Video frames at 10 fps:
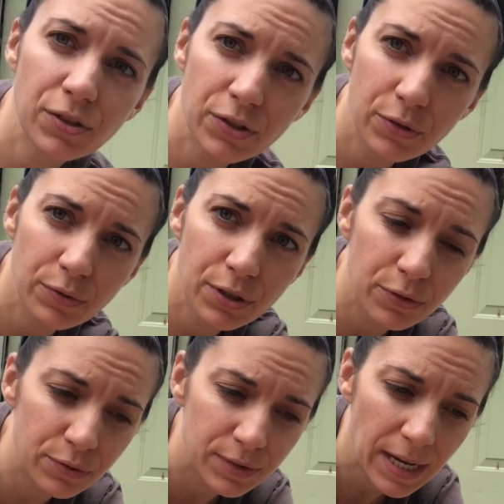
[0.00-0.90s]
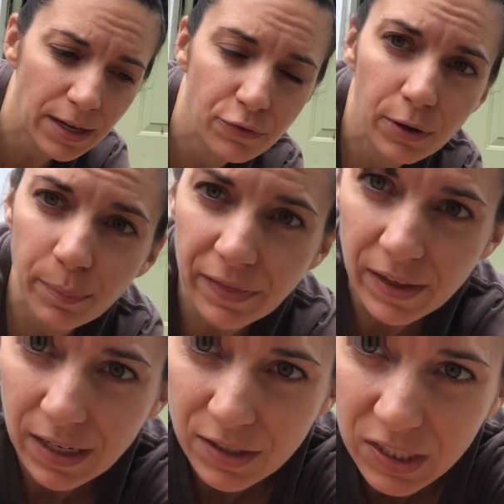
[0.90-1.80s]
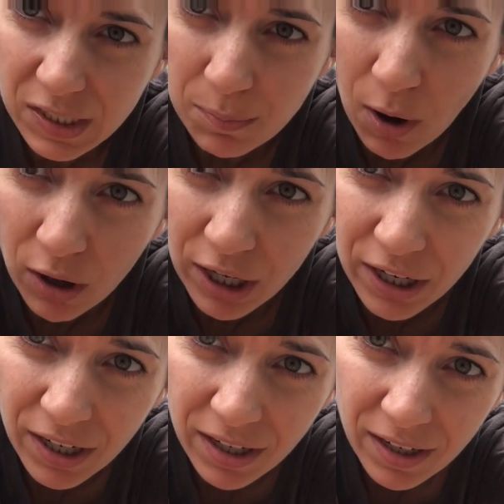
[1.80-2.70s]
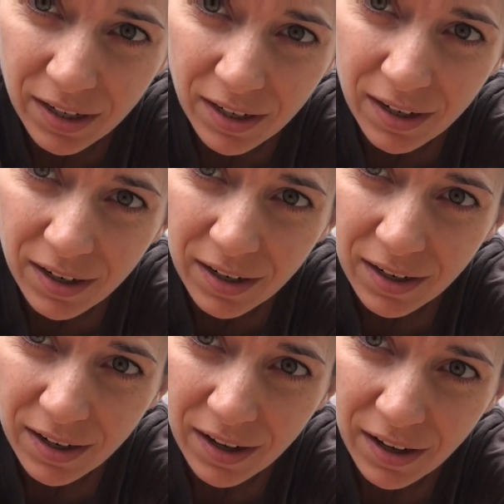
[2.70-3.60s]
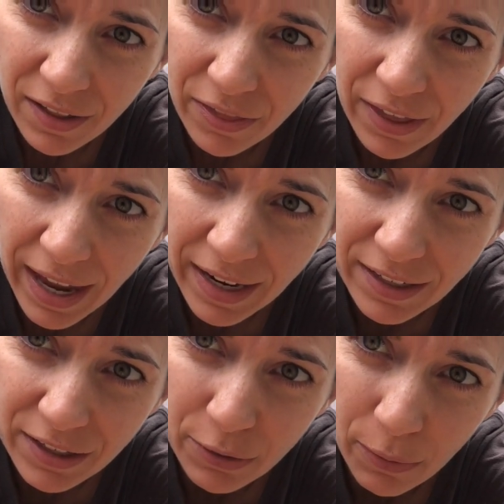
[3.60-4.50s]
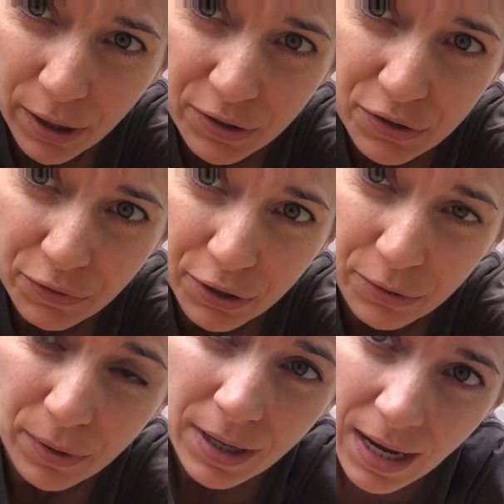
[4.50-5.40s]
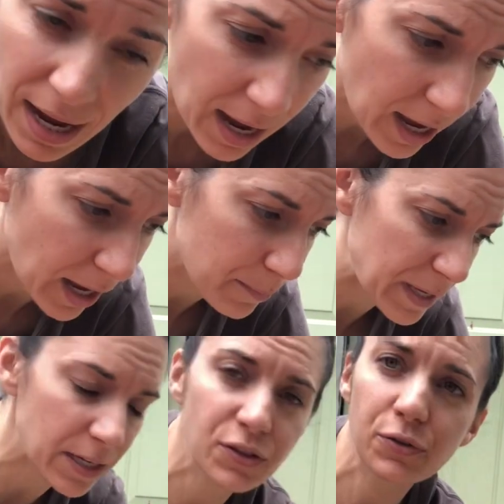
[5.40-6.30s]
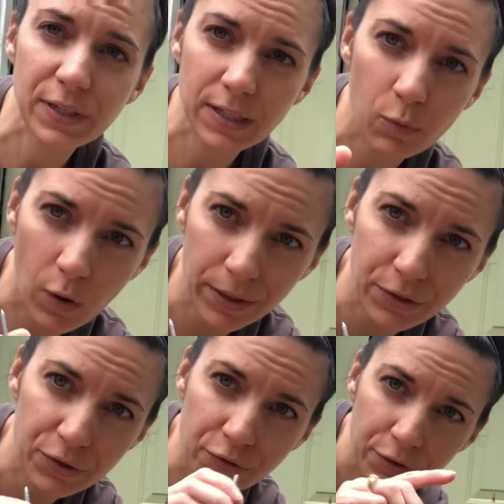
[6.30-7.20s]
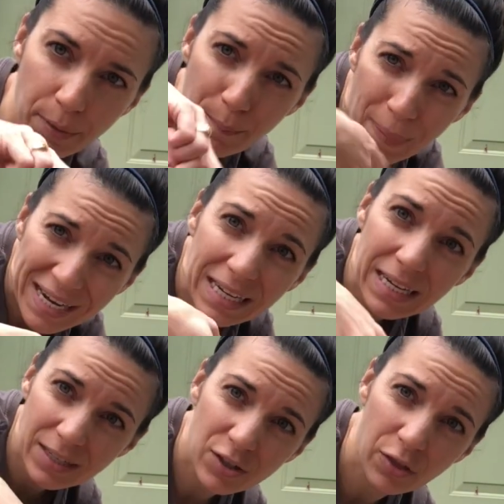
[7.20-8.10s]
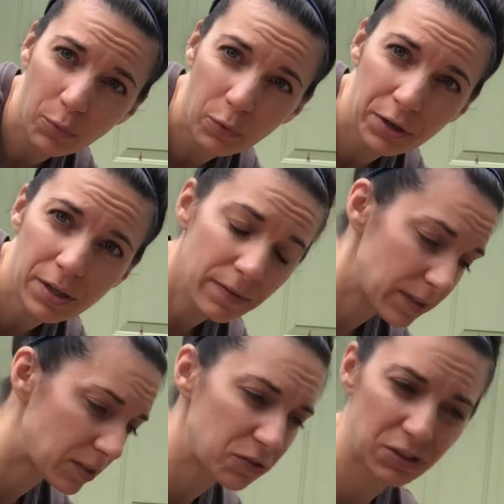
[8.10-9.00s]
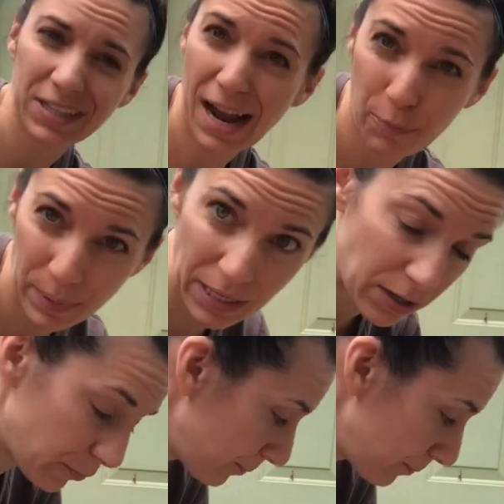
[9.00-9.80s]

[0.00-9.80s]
to use a drill bit that is smaller than your screw because you still want your screw to bite into the wood. This is just helping you.